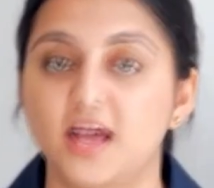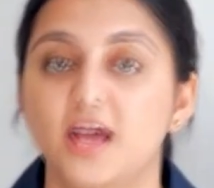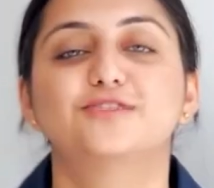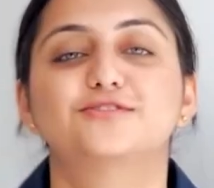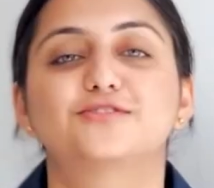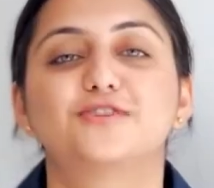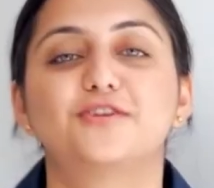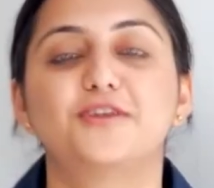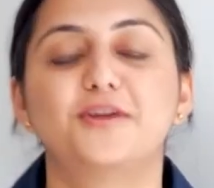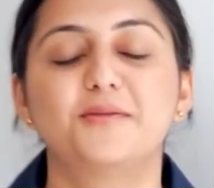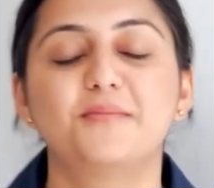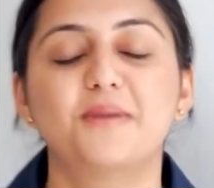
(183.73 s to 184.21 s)

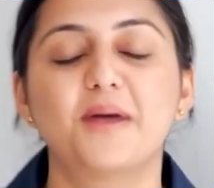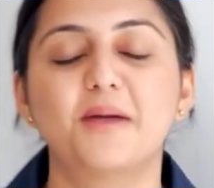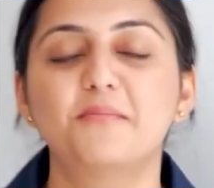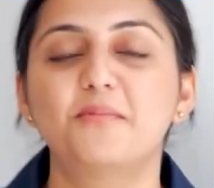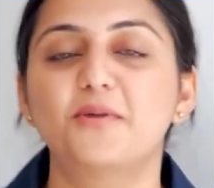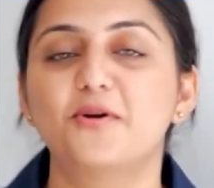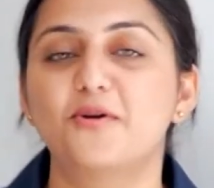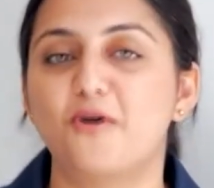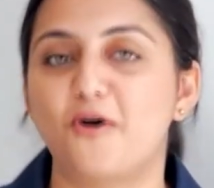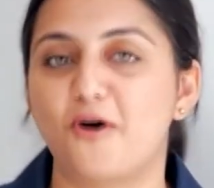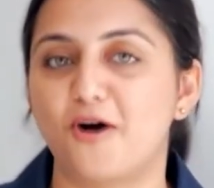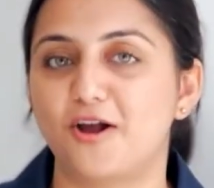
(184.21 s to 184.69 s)
So
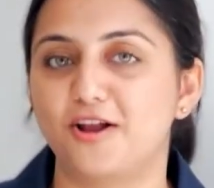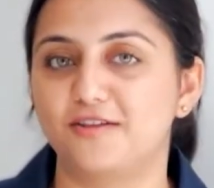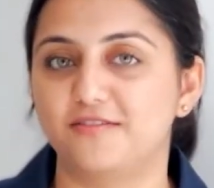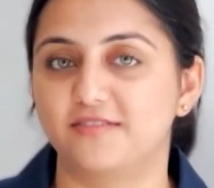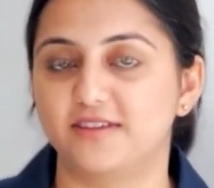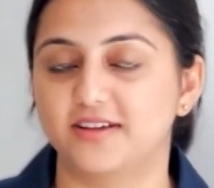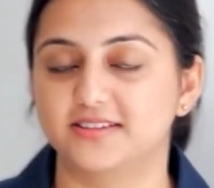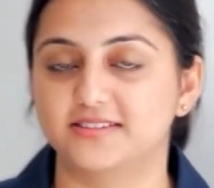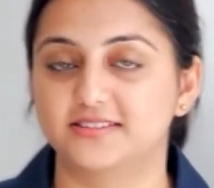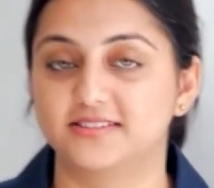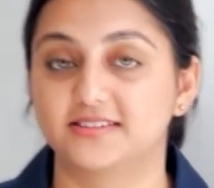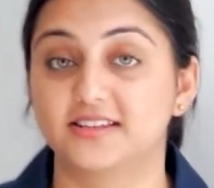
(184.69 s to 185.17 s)
remember
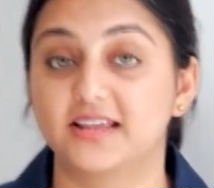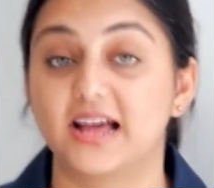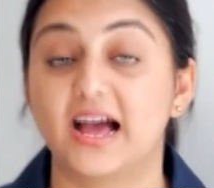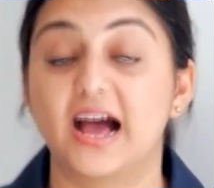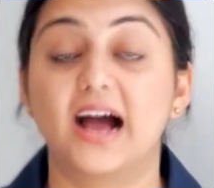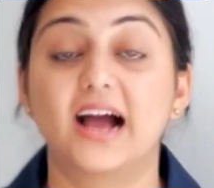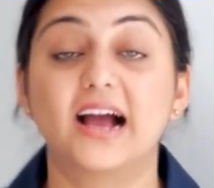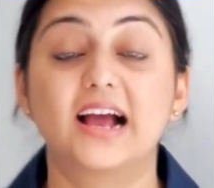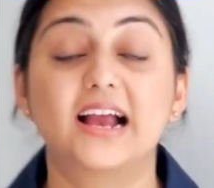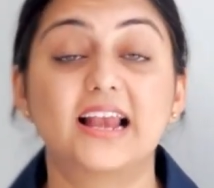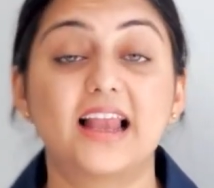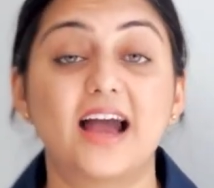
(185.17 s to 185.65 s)
always,
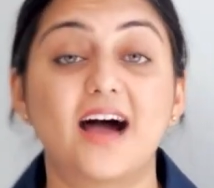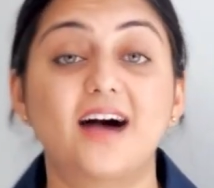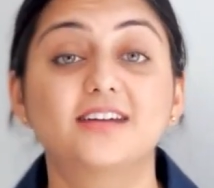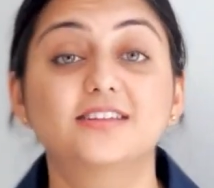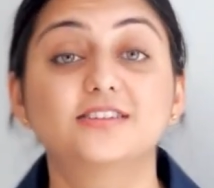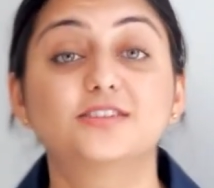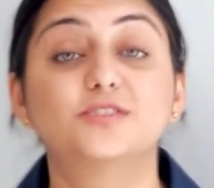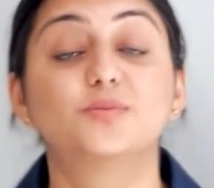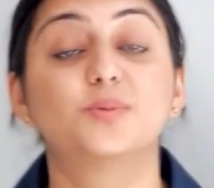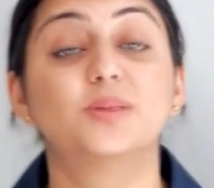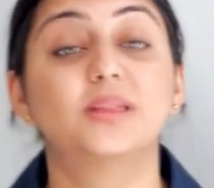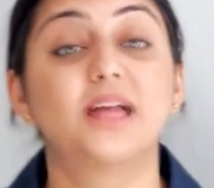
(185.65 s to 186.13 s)
a
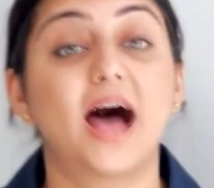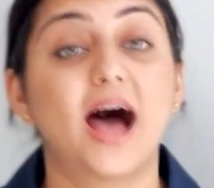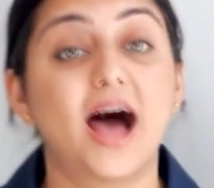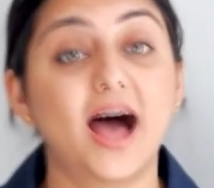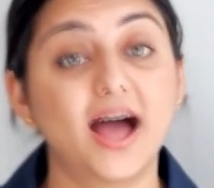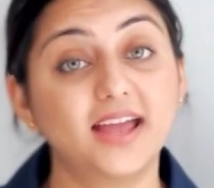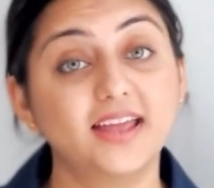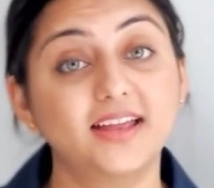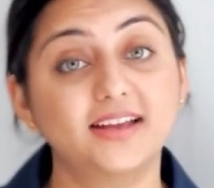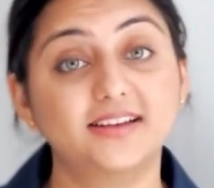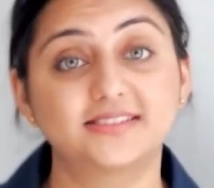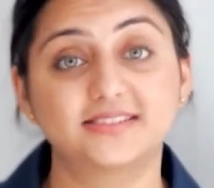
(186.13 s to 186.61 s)
glass with
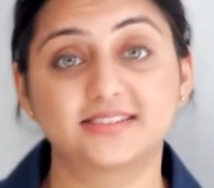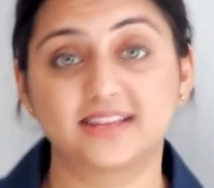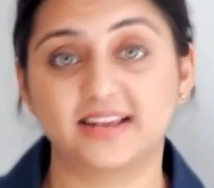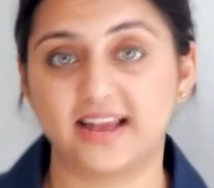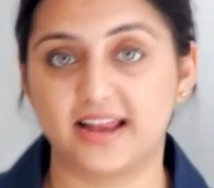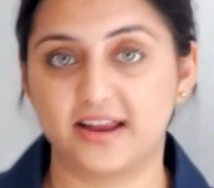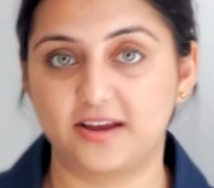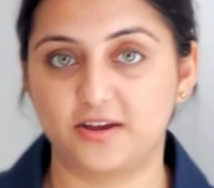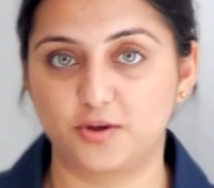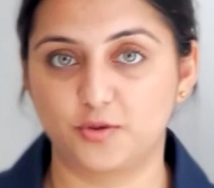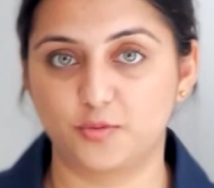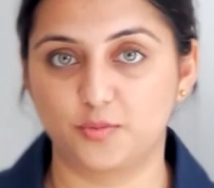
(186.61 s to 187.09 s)
higher
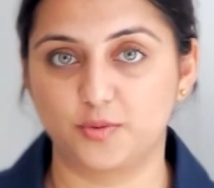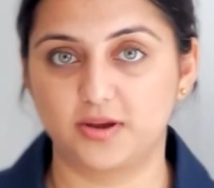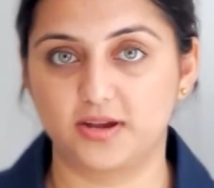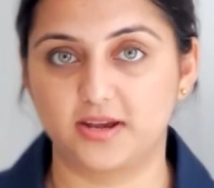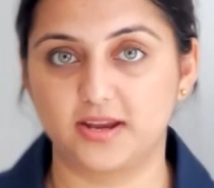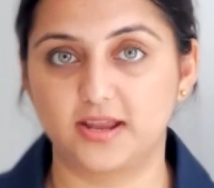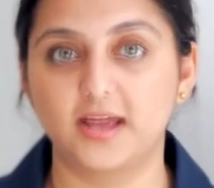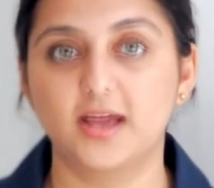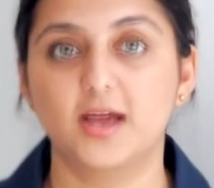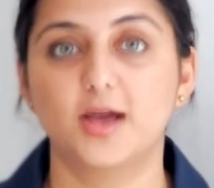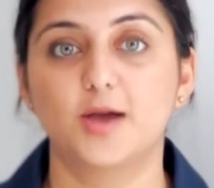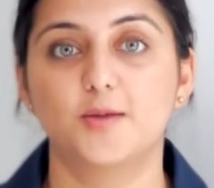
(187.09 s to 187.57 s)

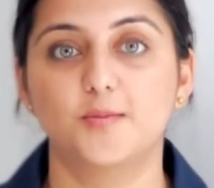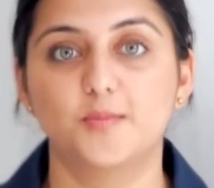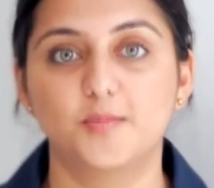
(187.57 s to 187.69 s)
selectivity